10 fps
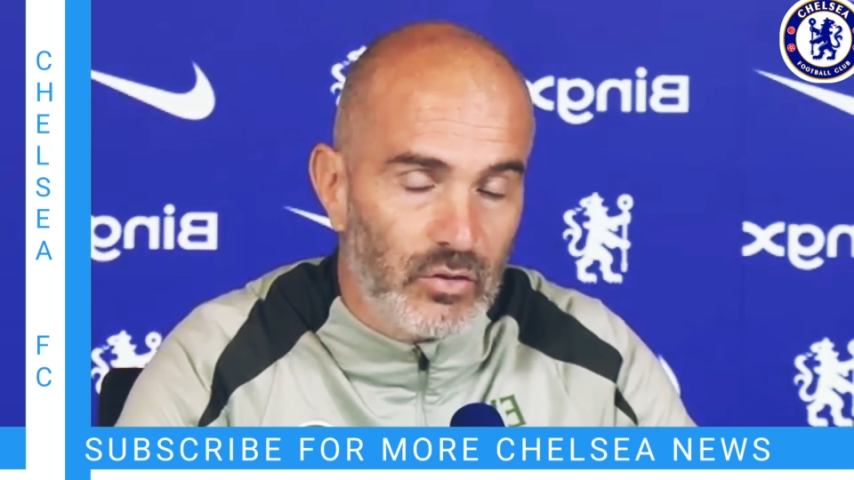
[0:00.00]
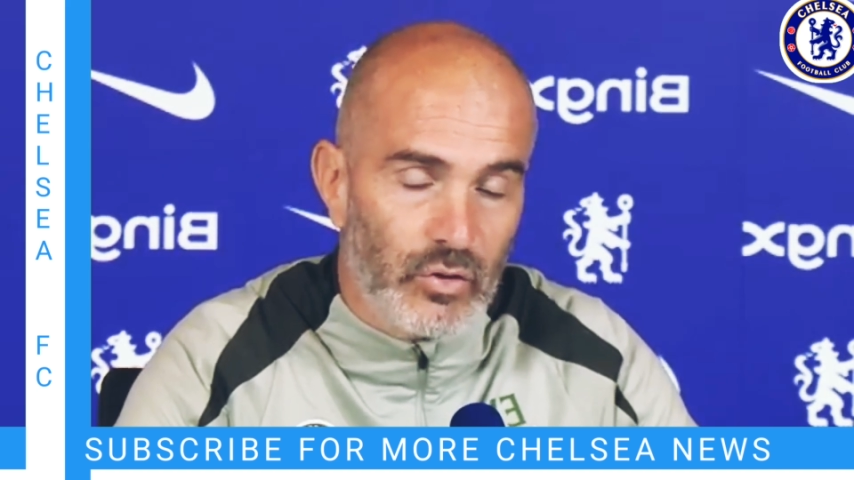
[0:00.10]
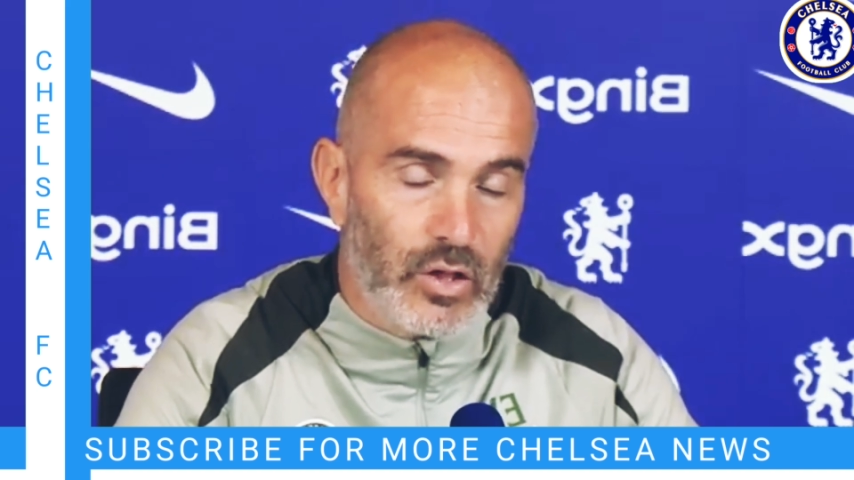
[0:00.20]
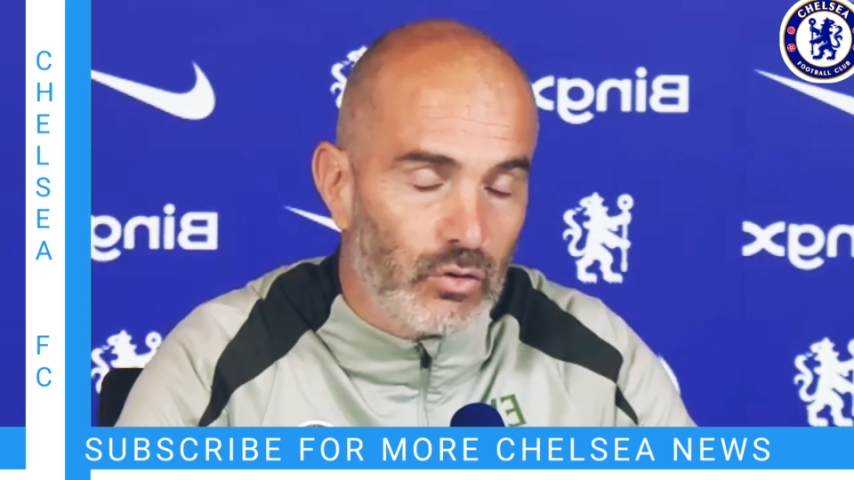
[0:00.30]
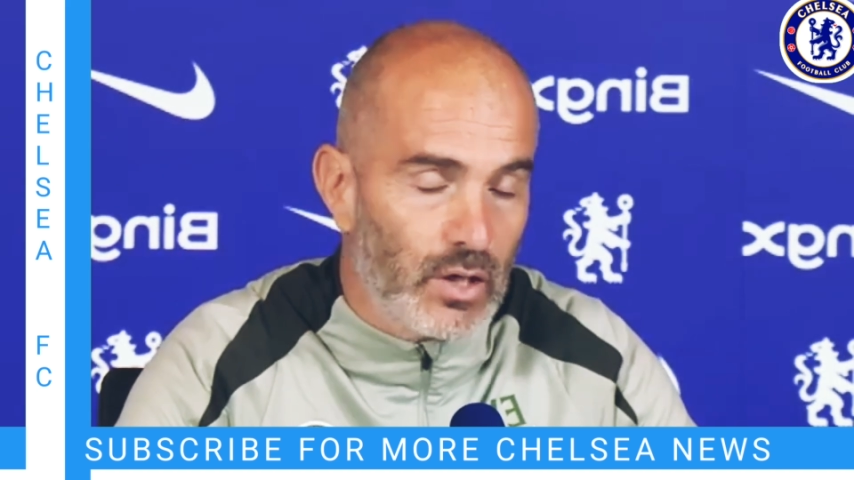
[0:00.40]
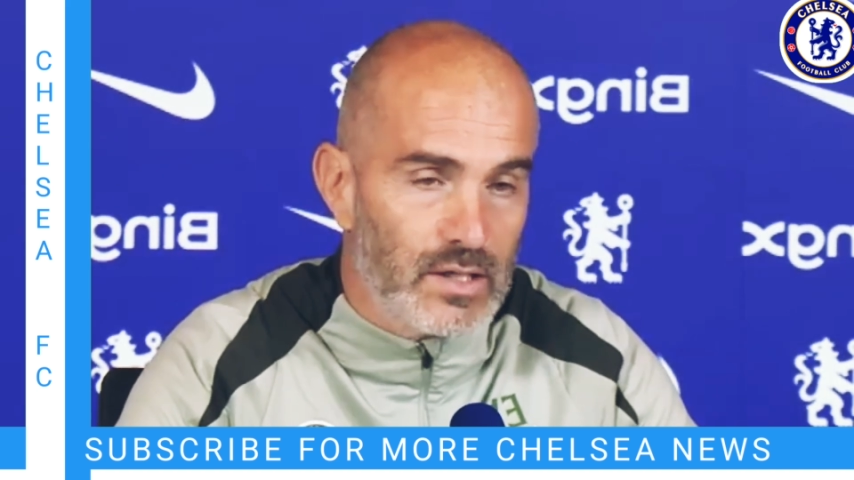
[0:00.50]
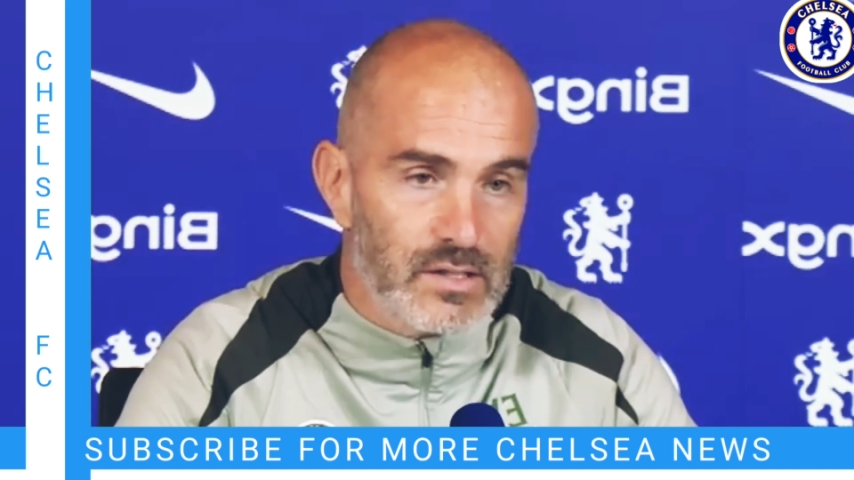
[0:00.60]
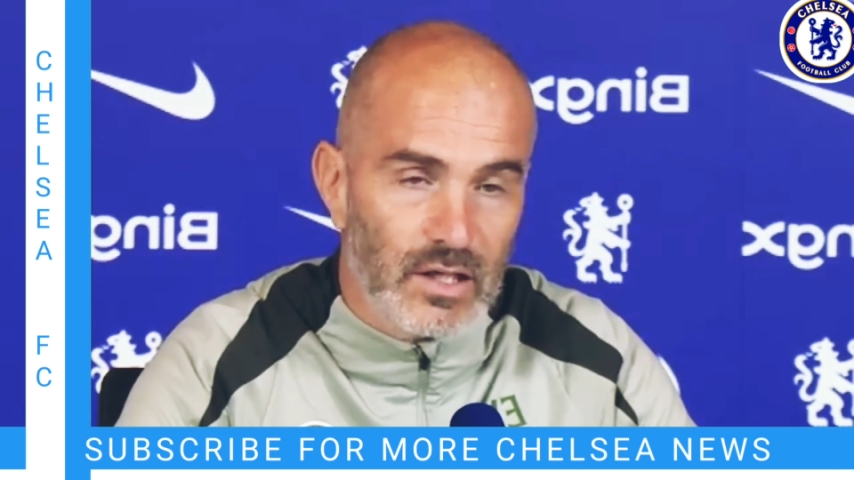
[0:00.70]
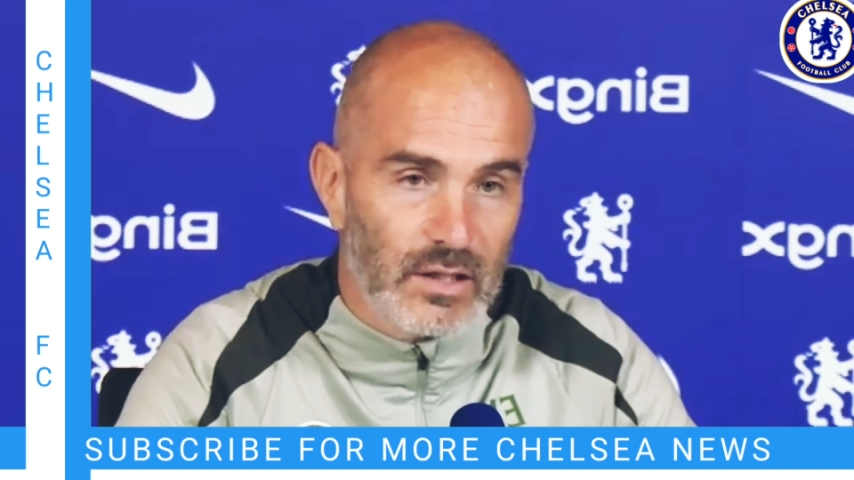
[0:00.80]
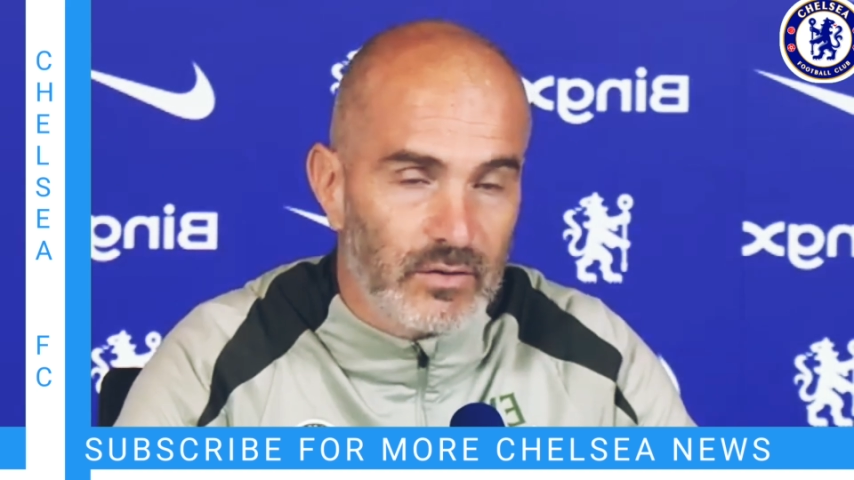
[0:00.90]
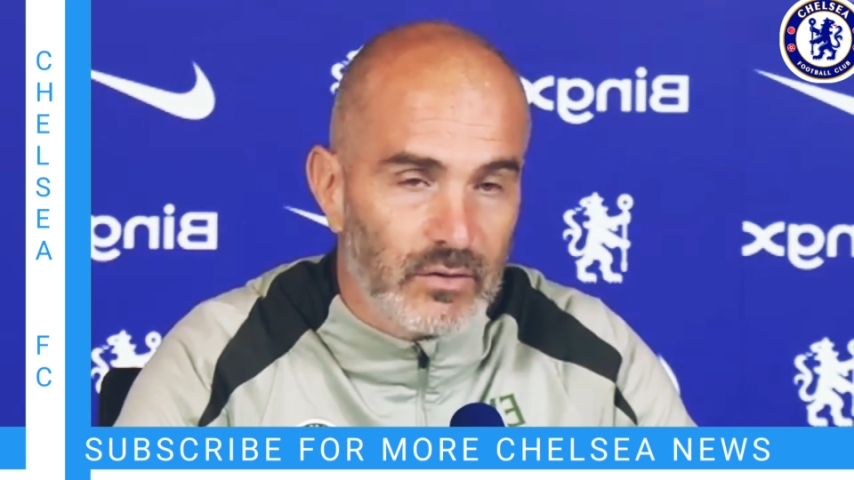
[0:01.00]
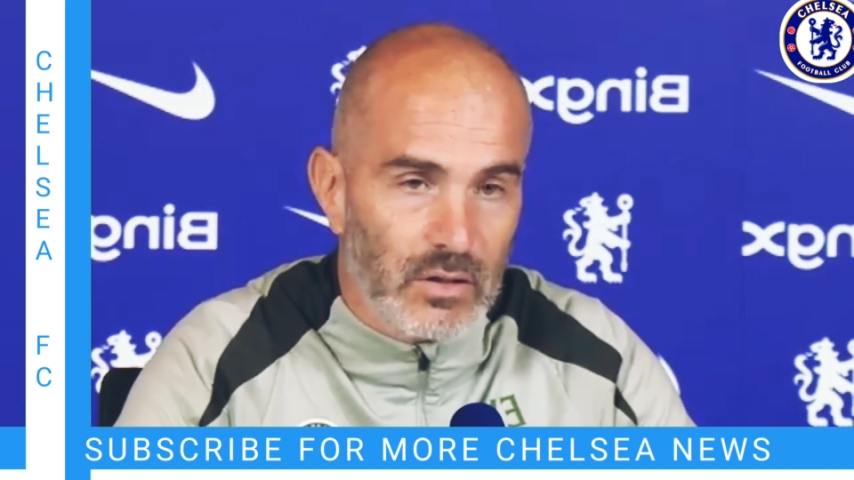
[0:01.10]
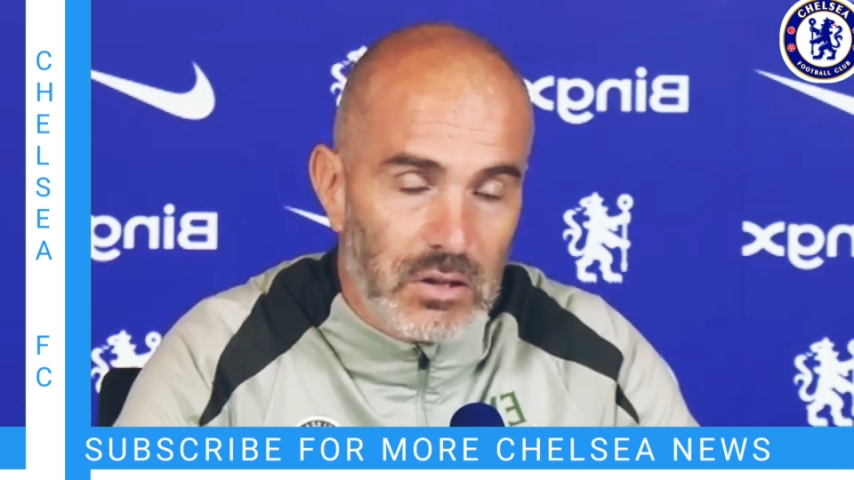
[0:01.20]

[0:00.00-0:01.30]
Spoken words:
recognized that,